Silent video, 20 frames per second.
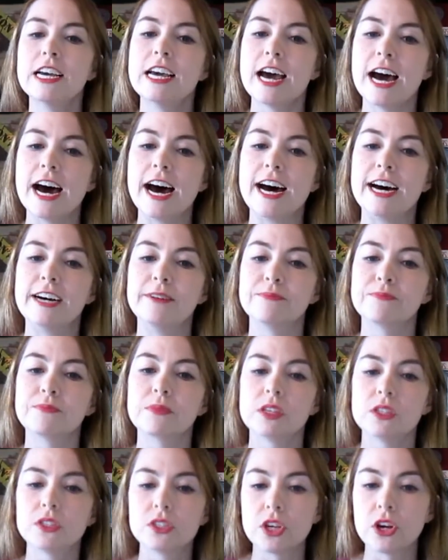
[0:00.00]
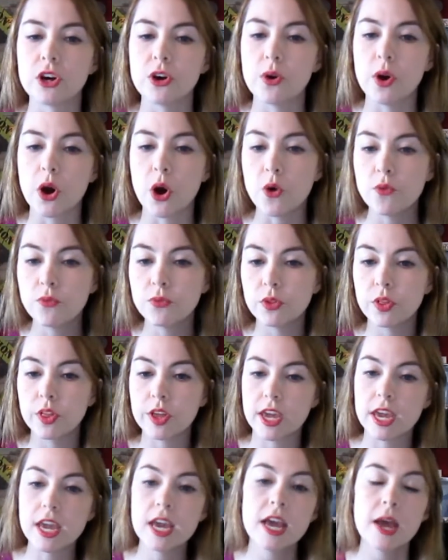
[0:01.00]
Um, so
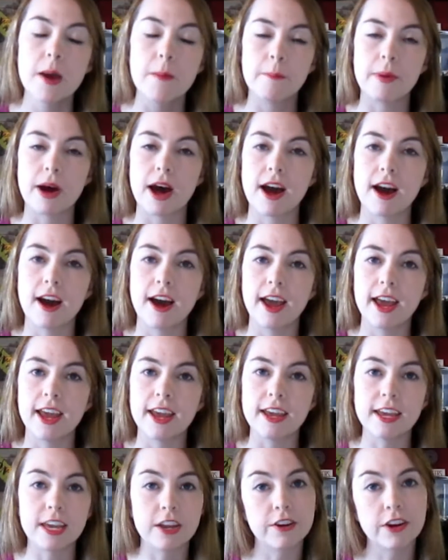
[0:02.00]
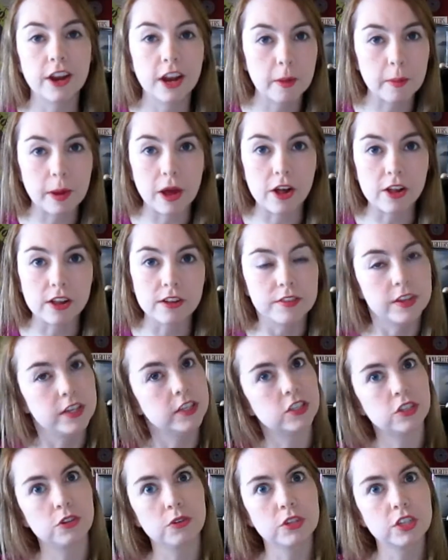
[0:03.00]
hopefully by hearing about all of this,
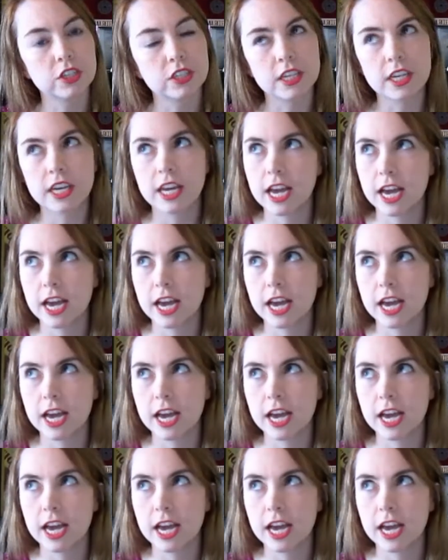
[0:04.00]
you were just thinking,